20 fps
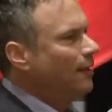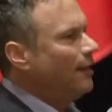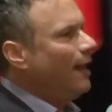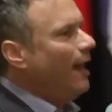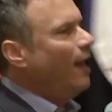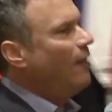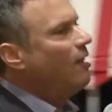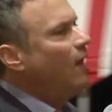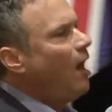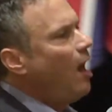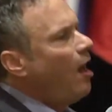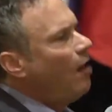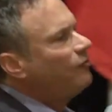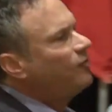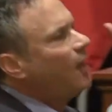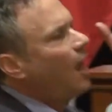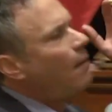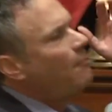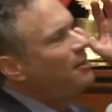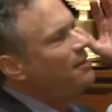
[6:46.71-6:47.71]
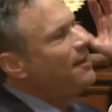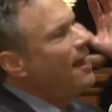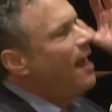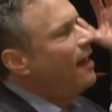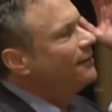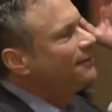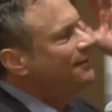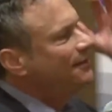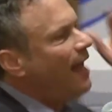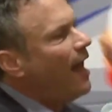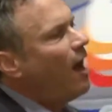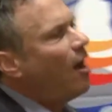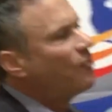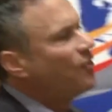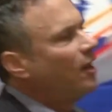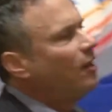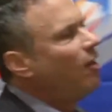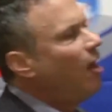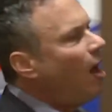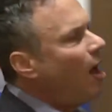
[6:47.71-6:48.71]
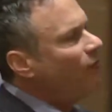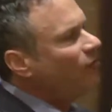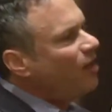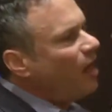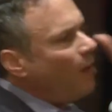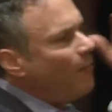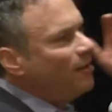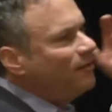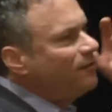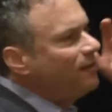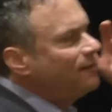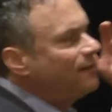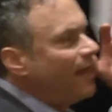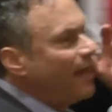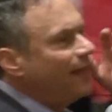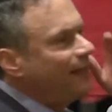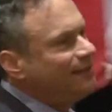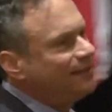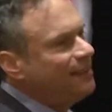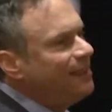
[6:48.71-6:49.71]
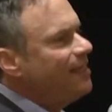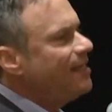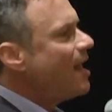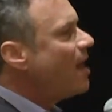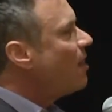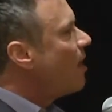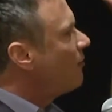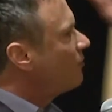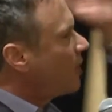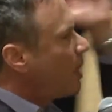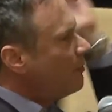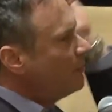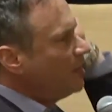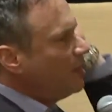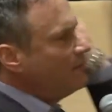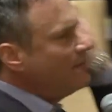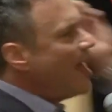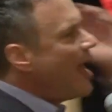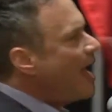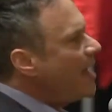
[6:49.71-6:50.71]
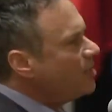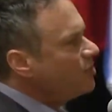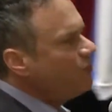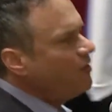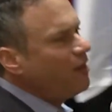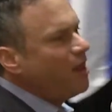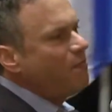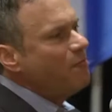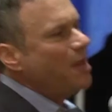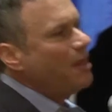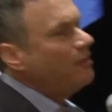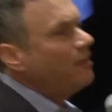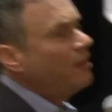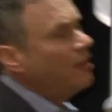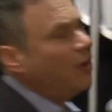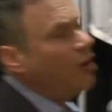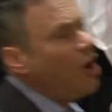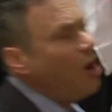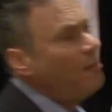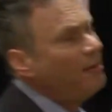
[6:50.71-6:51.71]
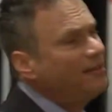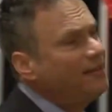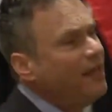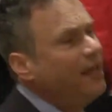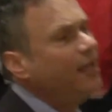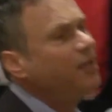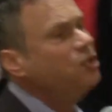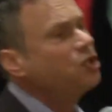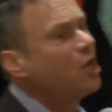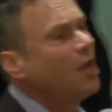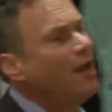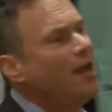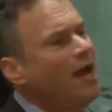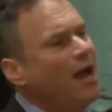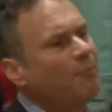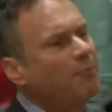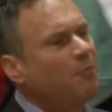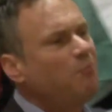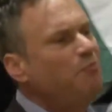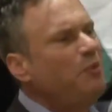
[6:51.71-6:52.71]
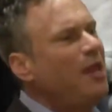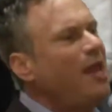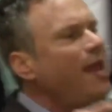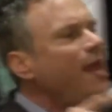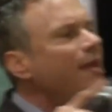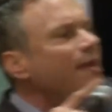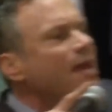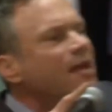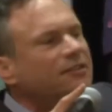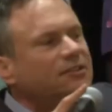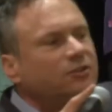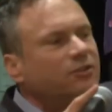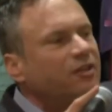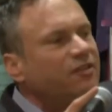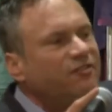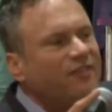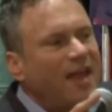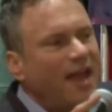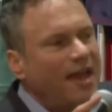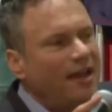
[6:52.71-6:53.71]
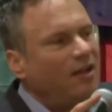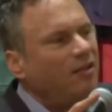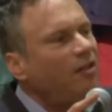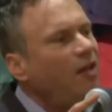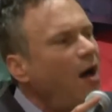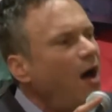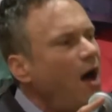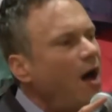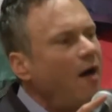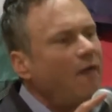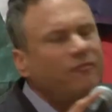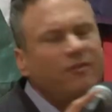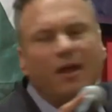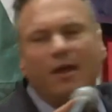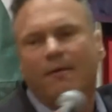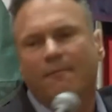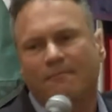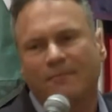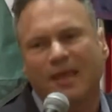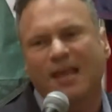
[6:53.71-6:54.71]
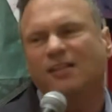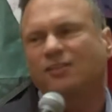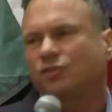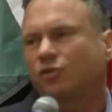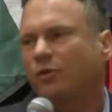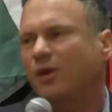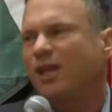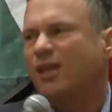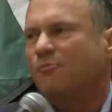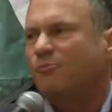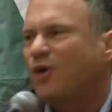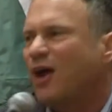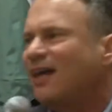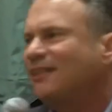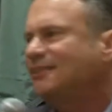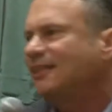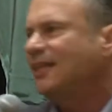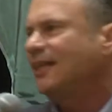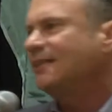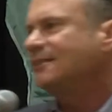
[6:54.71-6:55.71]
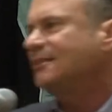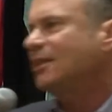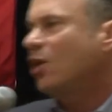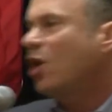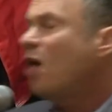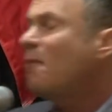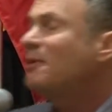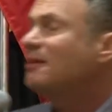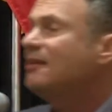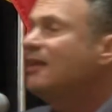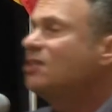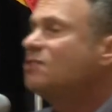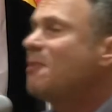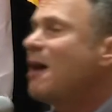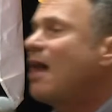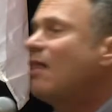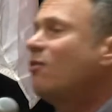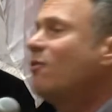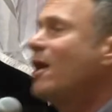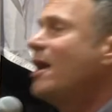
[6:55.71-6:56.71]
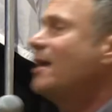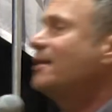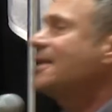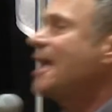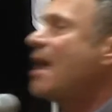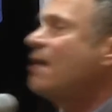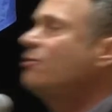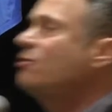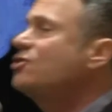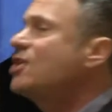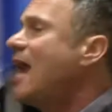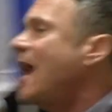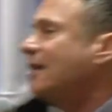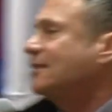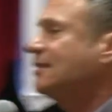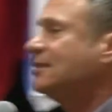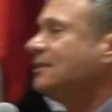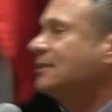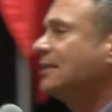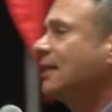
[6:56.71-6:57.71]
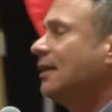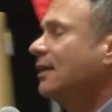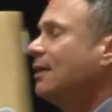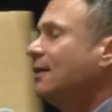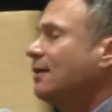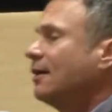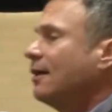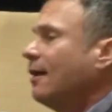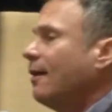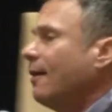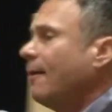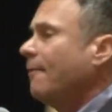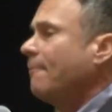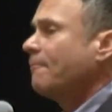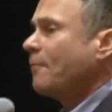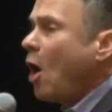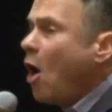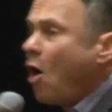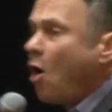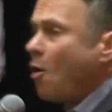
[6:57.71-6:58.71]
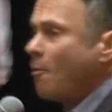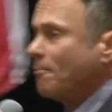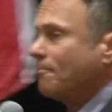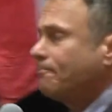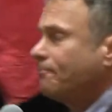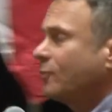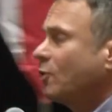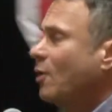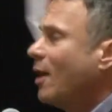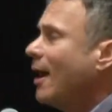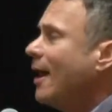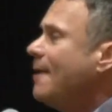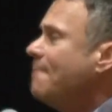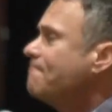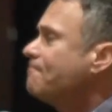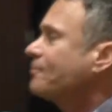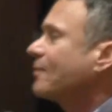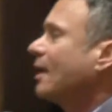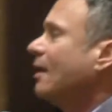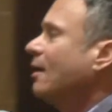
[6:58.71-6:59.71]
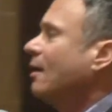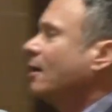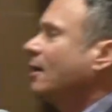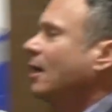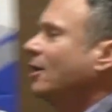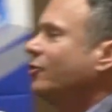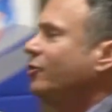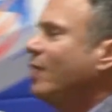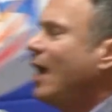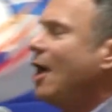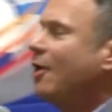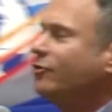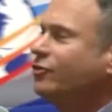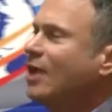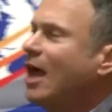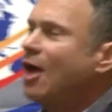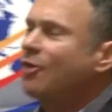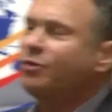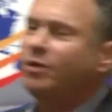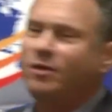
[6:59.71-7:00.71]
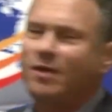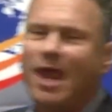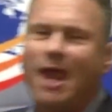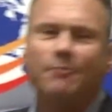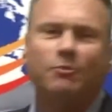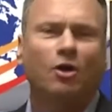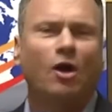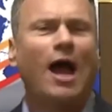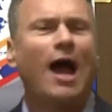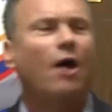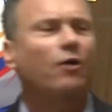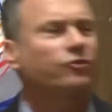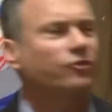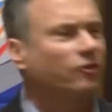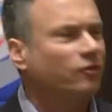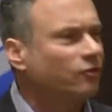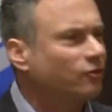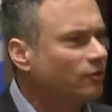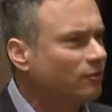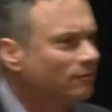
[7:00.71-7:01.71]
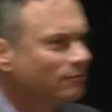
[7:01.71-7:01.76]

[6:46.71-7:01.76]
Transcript: I love coming down south. I love coming to Tennessee. I love coming to Nashville. I've been to the Hermitage. I'm a big history fan. I love history, the presidents. The Hermitage, by the way, is Andrew Jackson's um, home, right? Because down south, you name your houses.